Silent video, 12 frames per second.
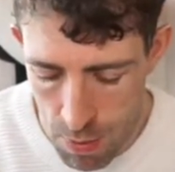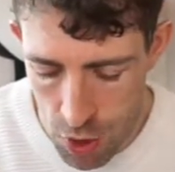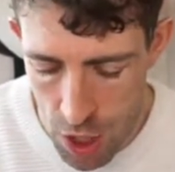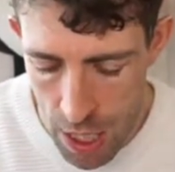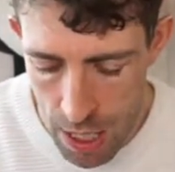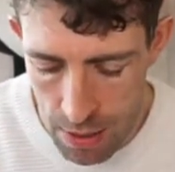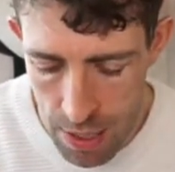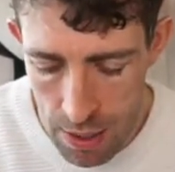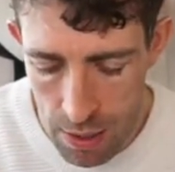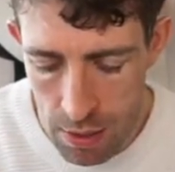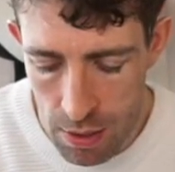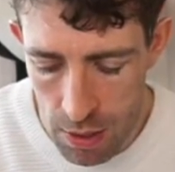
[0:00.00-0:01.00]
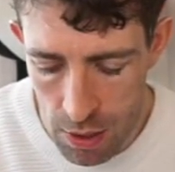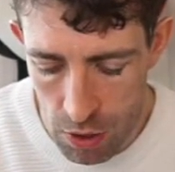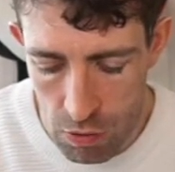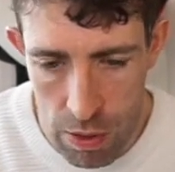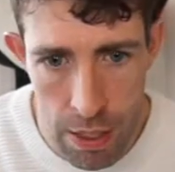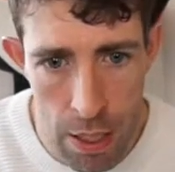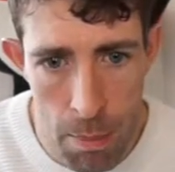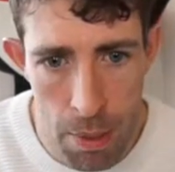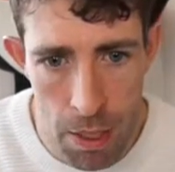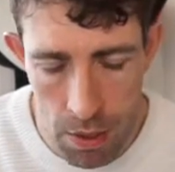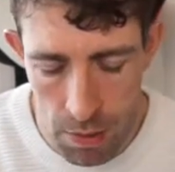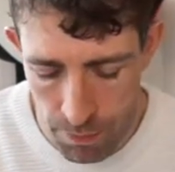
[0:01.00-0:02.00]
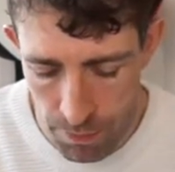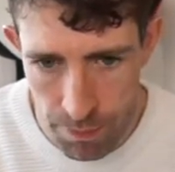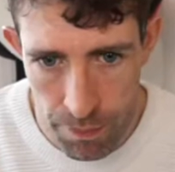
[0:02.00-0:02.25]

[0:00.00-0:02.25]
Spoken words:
JSX is create a button.